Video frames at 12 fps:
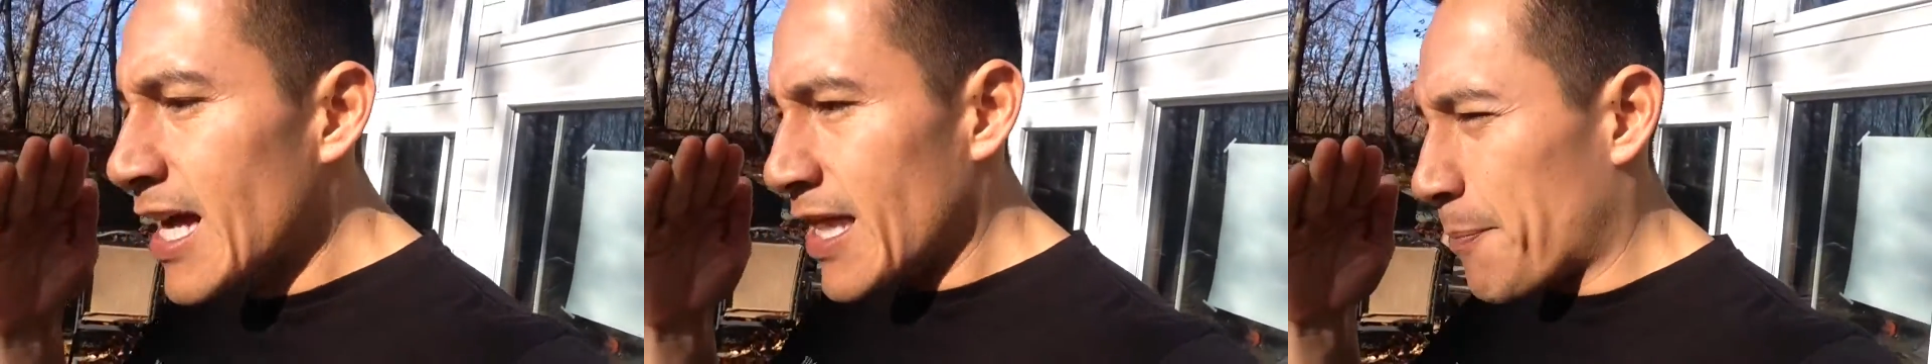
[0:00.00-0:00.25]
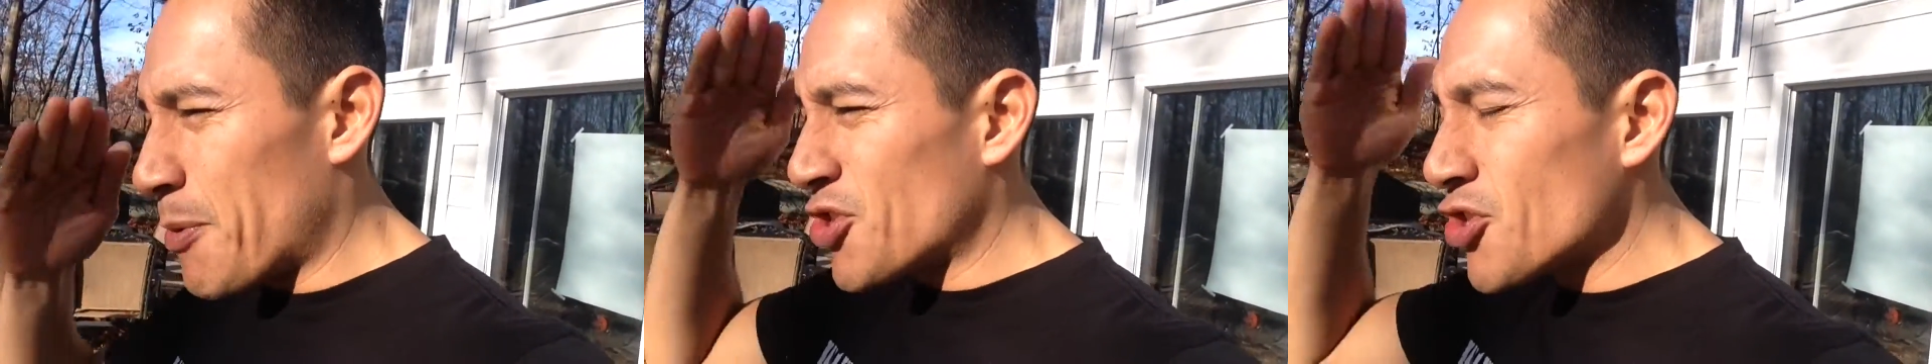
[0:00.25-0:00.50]

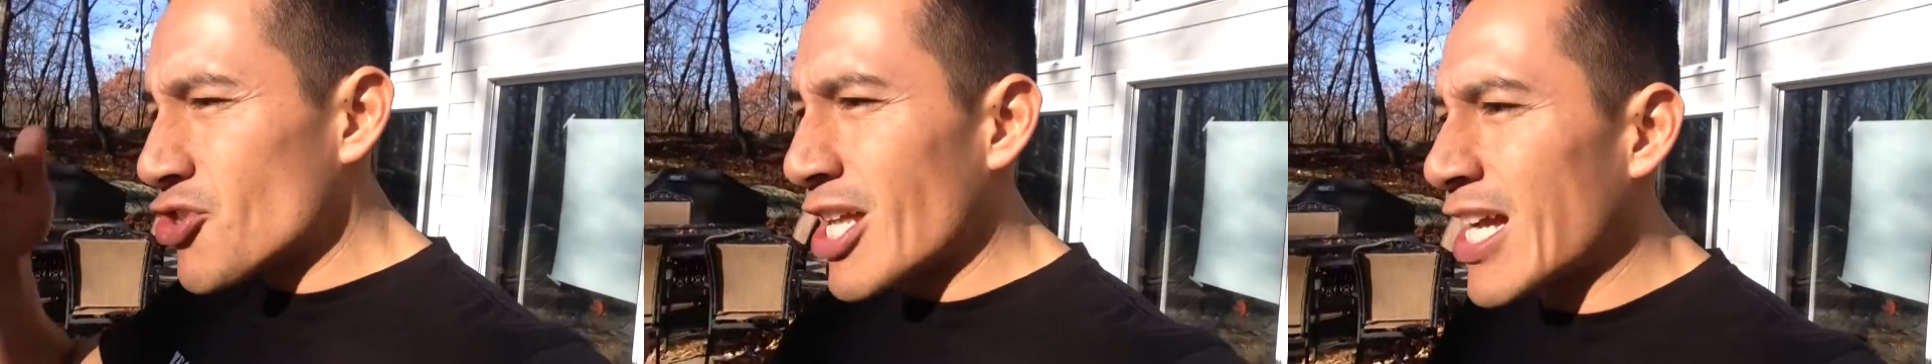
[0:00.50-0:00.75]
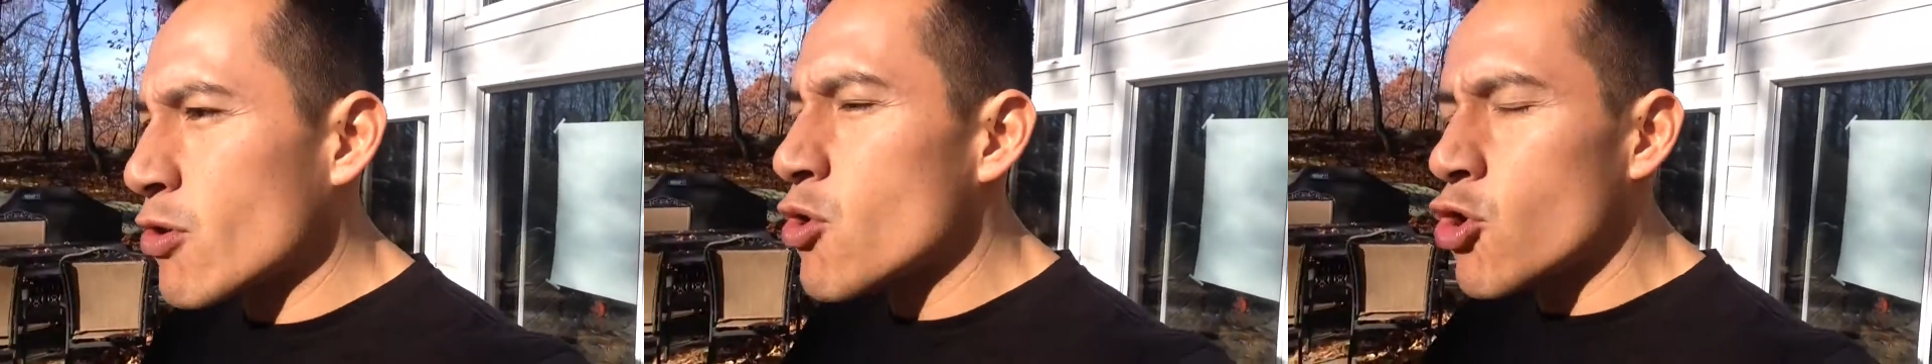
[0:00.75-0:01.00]
the precision
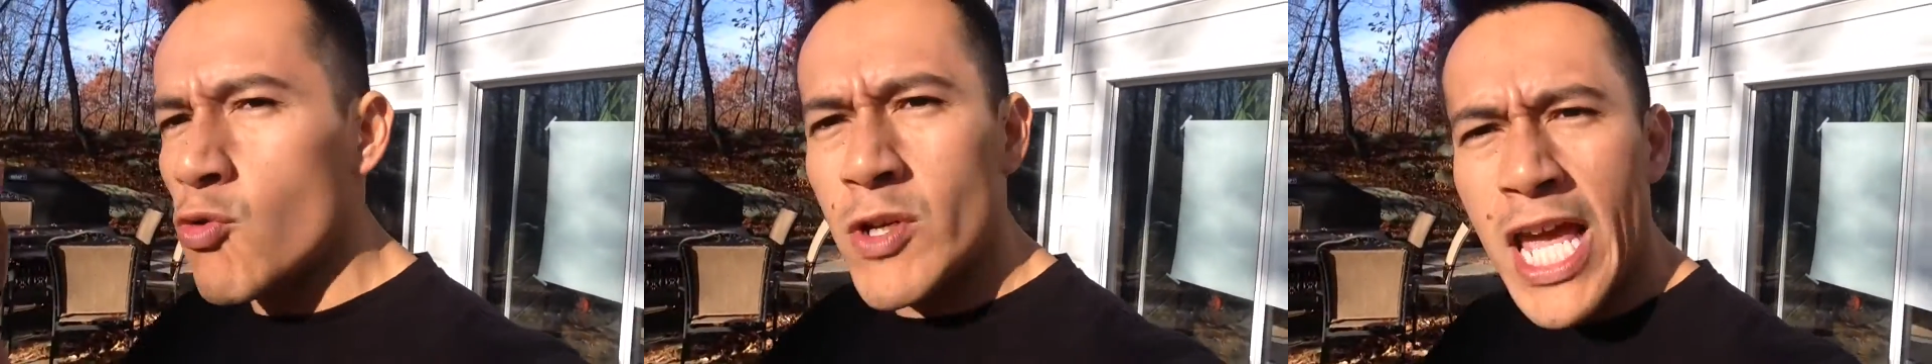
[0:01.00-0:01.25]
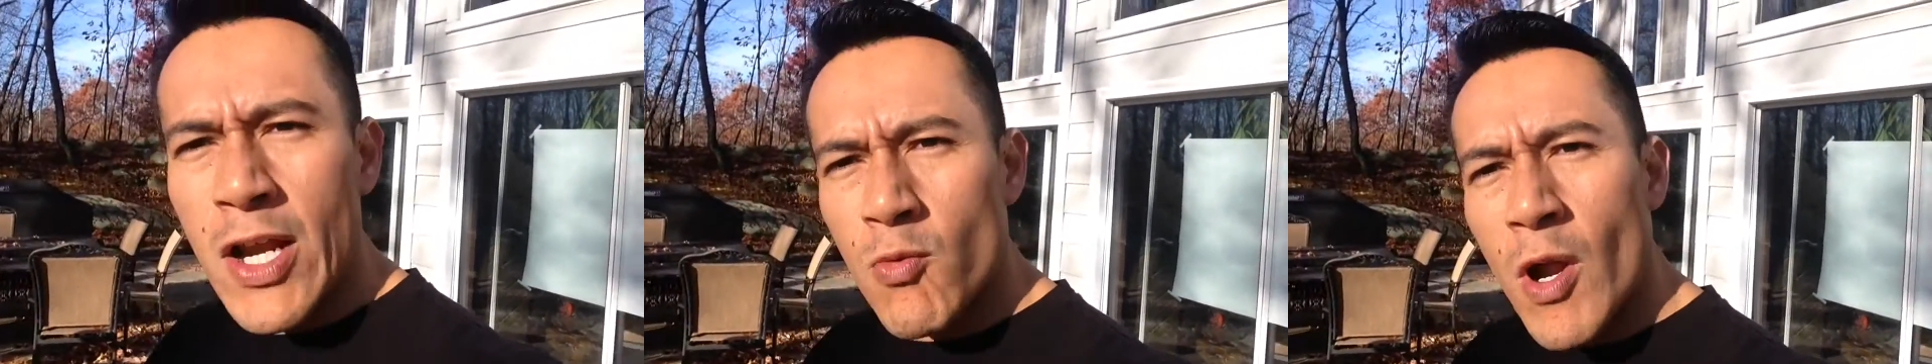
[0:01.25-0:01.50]
that I could
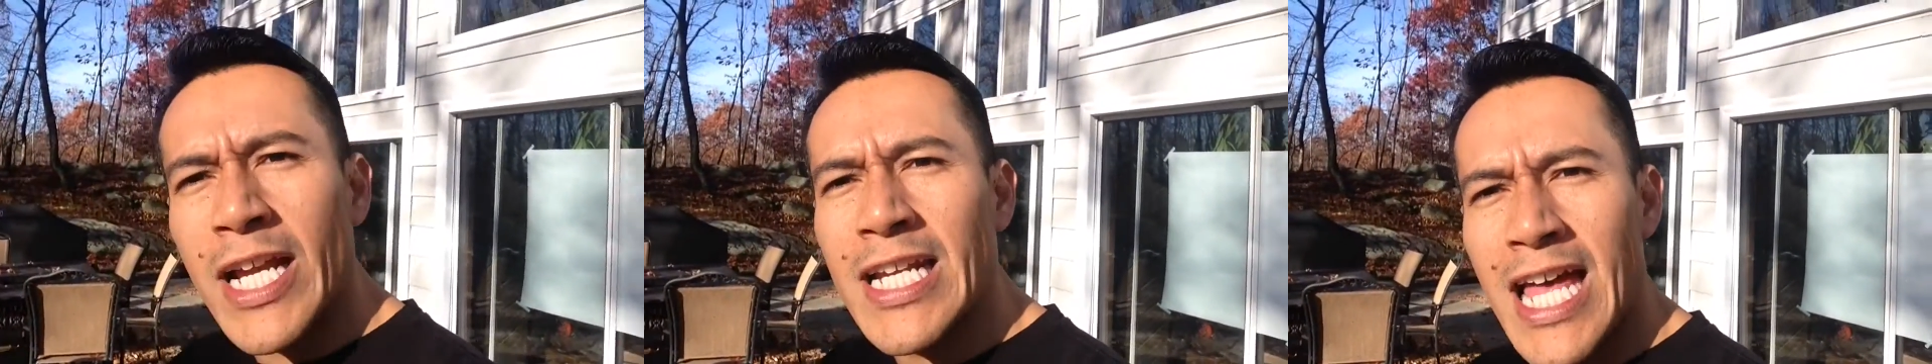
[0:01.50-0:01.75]
create right